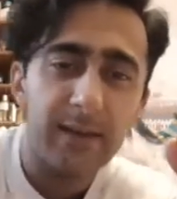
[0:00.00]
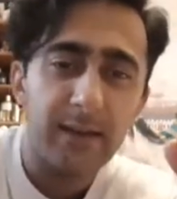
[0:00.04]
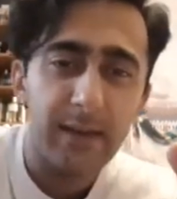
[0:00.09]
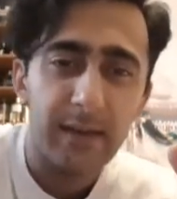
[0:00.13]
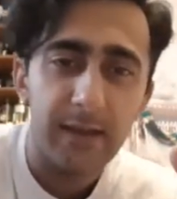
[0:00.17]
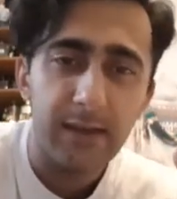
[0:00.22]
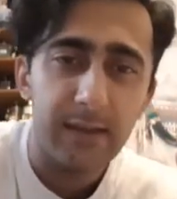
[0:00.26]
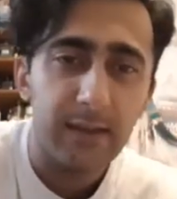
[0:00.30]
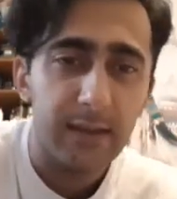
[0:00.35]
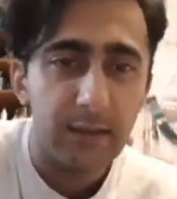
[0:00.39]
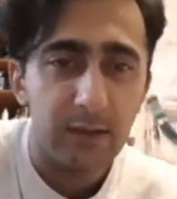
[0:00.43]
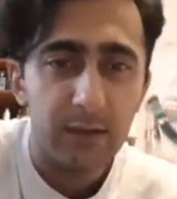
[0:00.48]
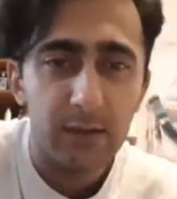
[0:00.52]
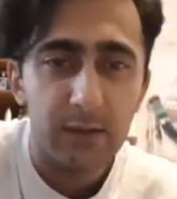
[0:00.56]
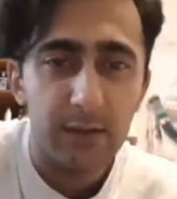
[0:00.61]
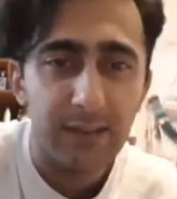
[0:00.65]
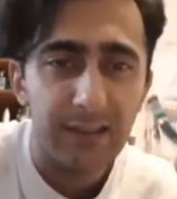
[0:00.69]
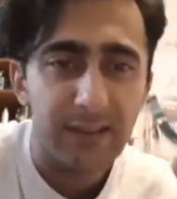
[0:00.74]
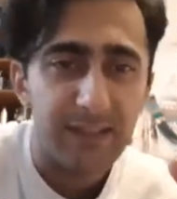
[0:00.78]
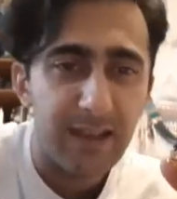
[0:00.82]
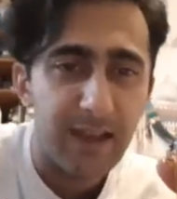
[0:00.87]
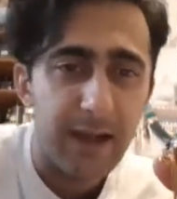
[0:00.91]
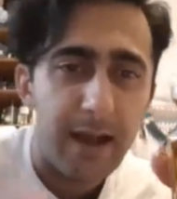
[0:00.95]
and then you
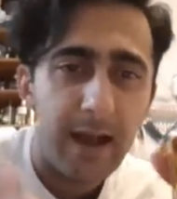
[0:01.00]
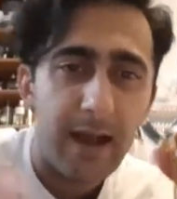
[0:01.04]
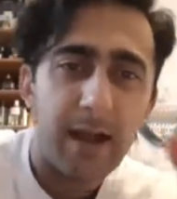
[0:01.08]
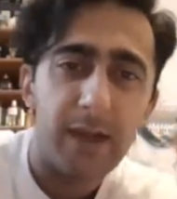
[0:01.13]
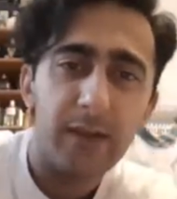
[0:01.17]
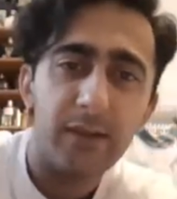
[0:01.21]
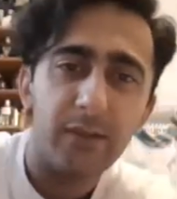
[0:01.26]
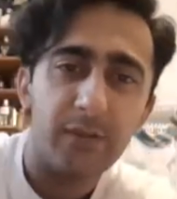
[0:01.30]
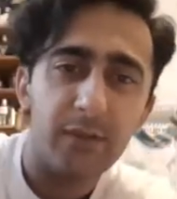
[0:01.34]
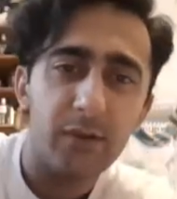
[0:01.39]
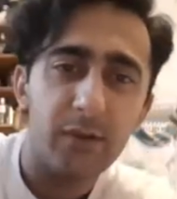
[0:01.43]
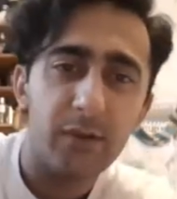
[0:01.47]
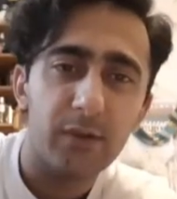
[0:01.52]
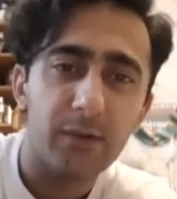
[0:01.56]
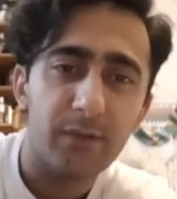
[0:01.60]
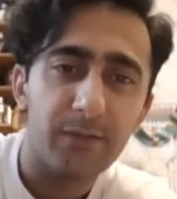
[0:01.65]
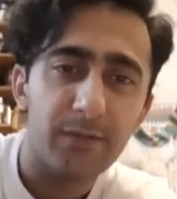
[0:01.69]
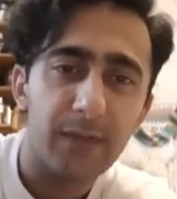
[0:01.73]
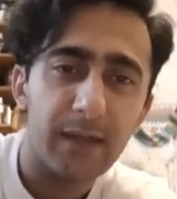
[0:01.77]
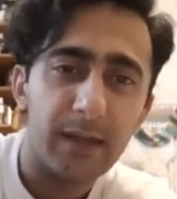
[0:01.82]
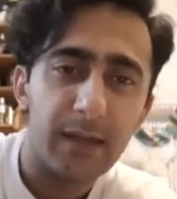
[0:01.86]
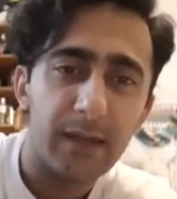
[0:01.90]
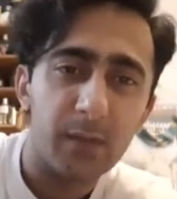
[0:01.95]
get that iPhone
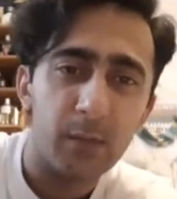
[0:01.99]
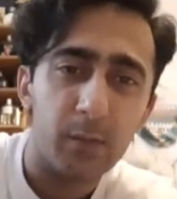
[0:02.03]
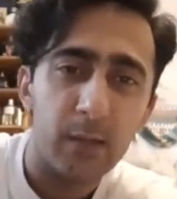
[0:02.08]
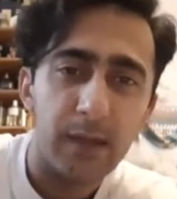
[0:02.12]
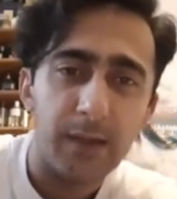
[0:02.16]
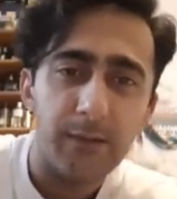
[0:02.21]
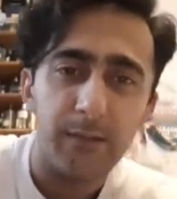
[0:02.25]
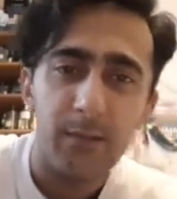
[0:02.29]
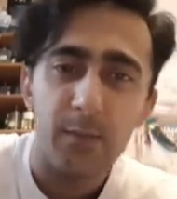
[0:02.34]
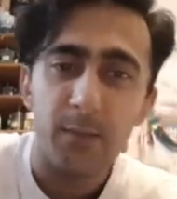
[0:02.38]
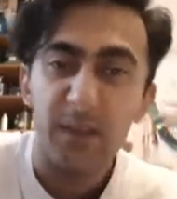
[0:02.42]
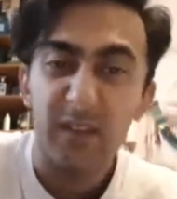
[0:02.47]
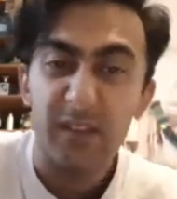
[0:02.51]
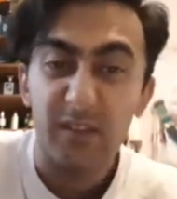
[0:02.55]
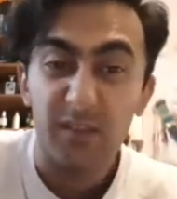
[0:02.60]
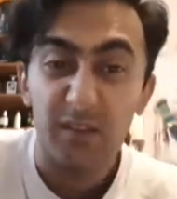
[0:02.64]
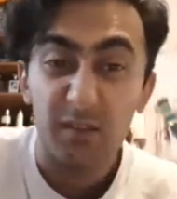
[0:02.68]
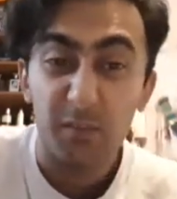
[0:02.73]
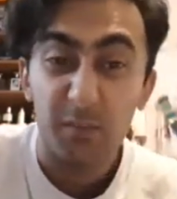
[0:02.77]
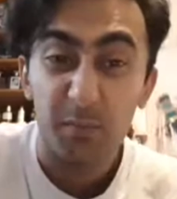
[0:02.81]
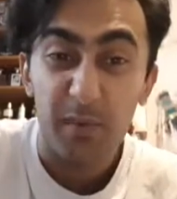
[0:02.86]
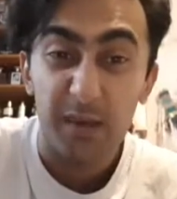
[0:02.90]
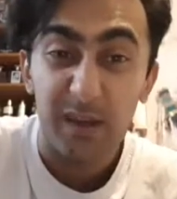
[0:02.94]
effect where everybody's
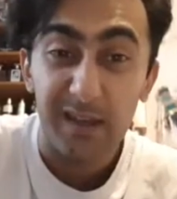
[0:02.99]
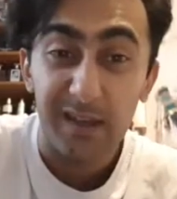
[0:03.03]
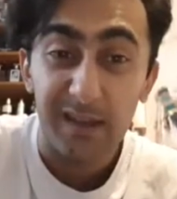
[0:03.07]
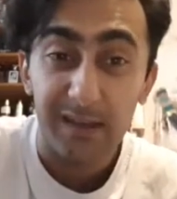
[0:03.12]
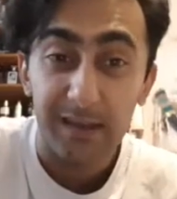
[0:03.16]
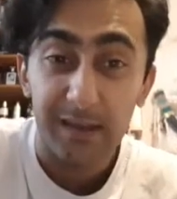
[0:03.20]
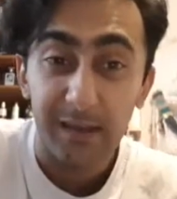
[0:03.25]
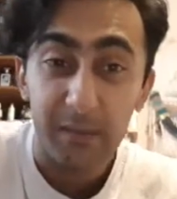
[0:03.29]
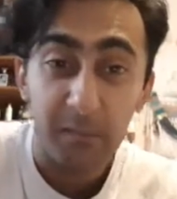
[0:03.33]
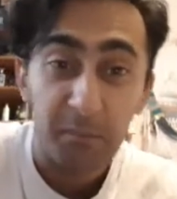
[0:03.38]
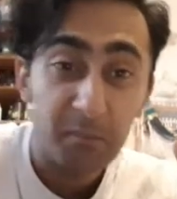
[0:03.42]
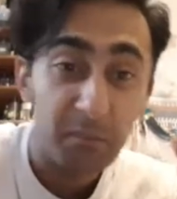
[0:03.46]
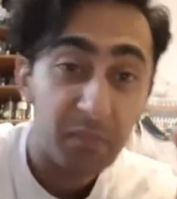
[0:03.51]
just buying